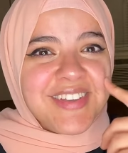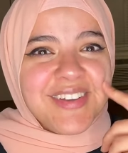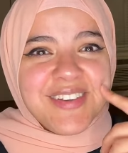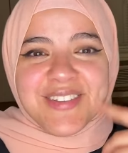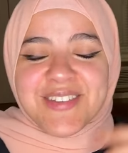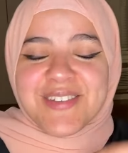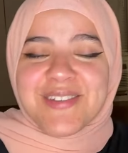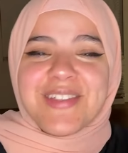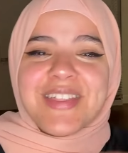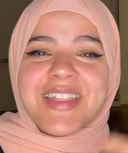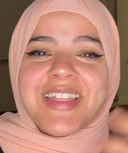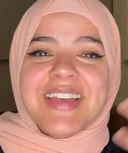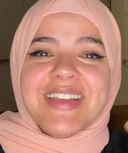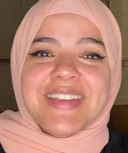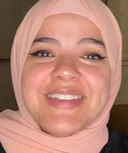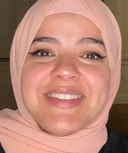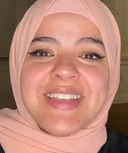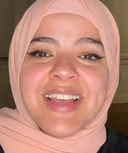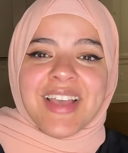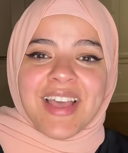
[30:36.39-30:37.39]
Go do
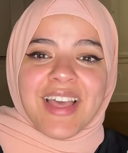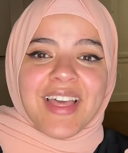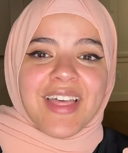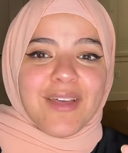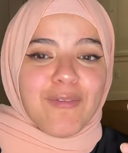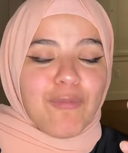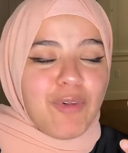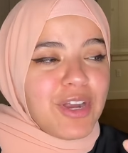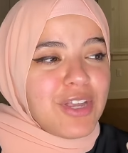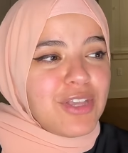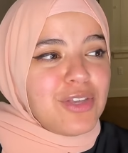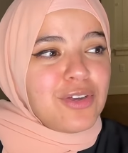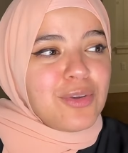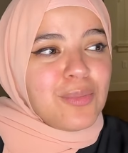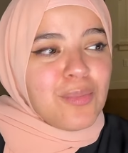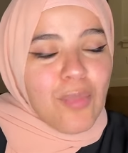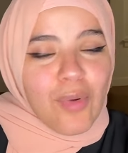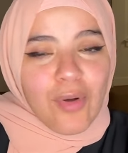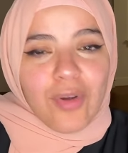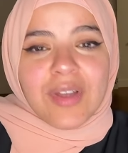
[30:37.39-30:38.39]
things where
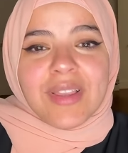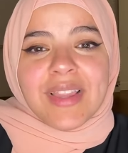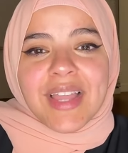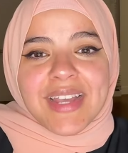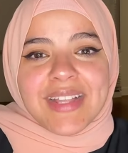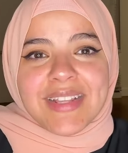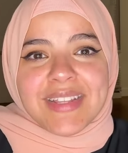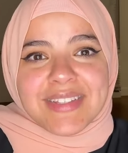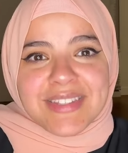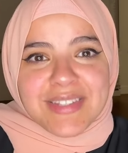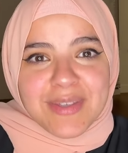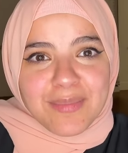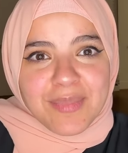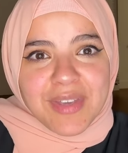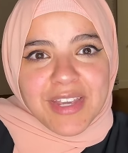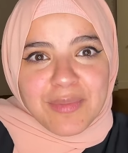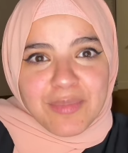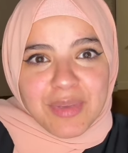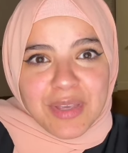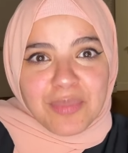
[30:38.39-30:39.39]
you're more likely to
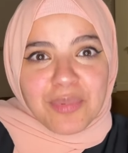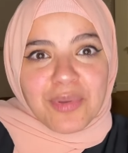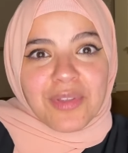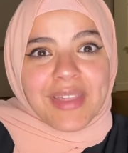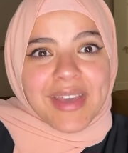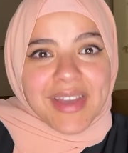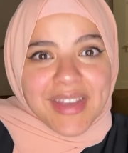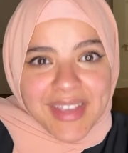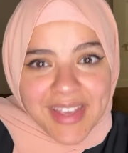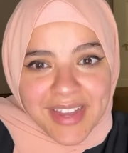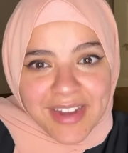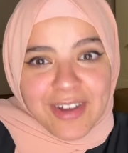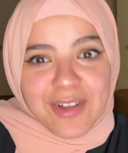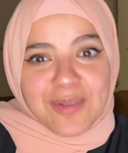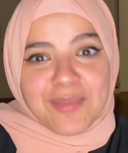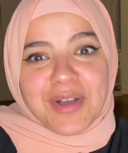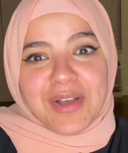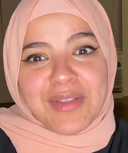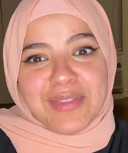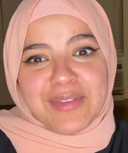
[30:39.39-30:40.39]
meet people that
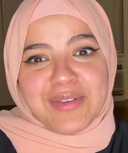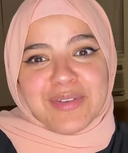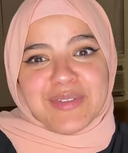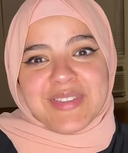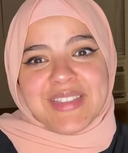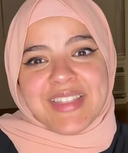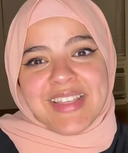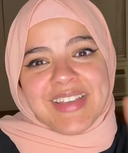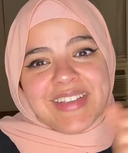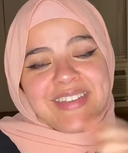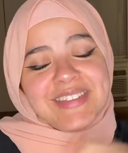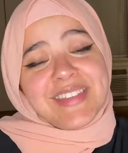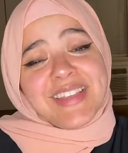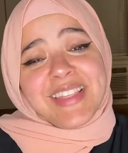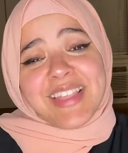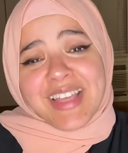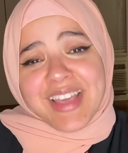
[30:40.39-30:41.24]
care about those things.